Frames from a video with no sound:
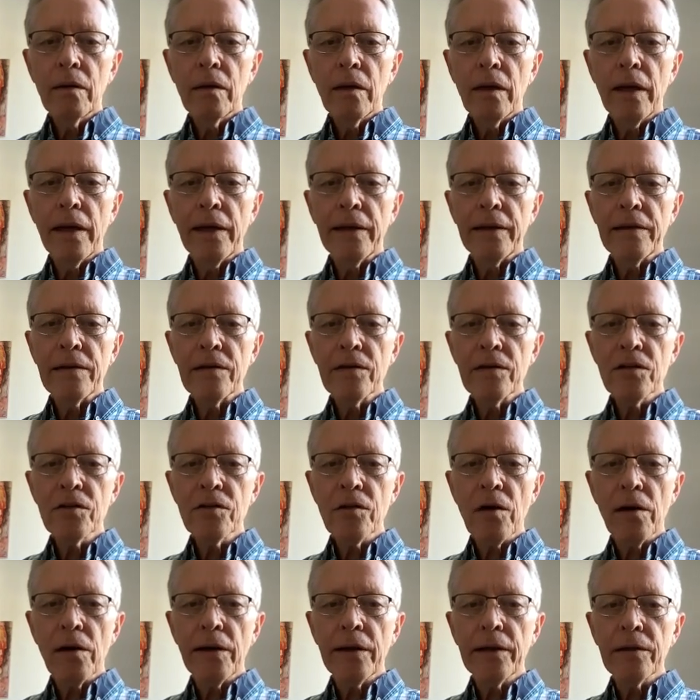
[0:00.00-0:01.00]
And He's
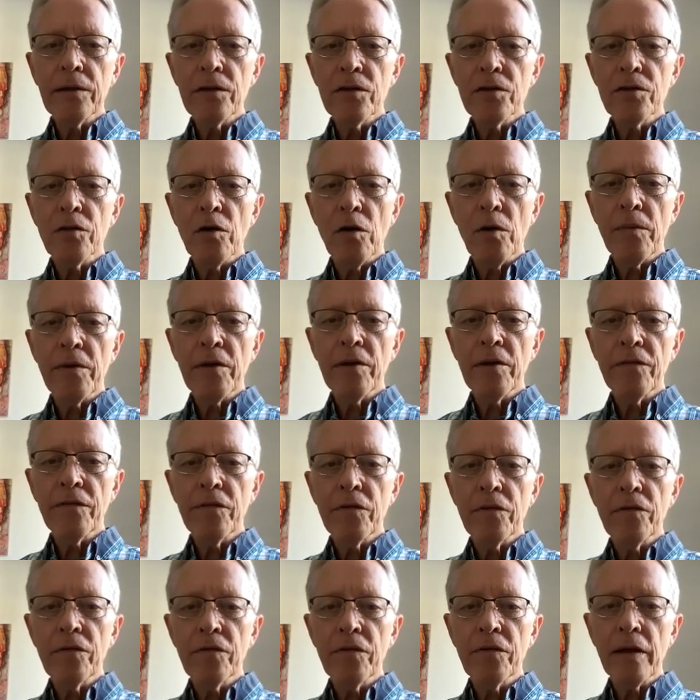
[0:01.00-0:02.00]
starting to show me a
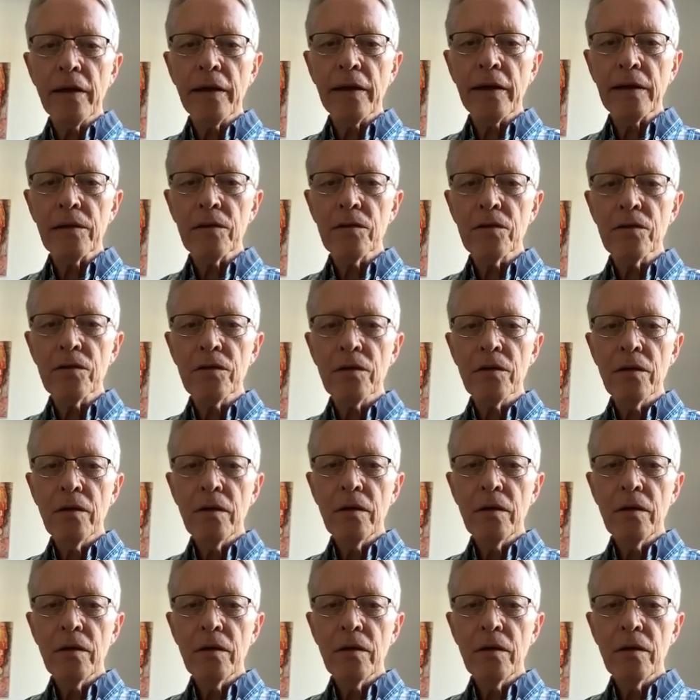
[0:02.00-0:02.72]
few things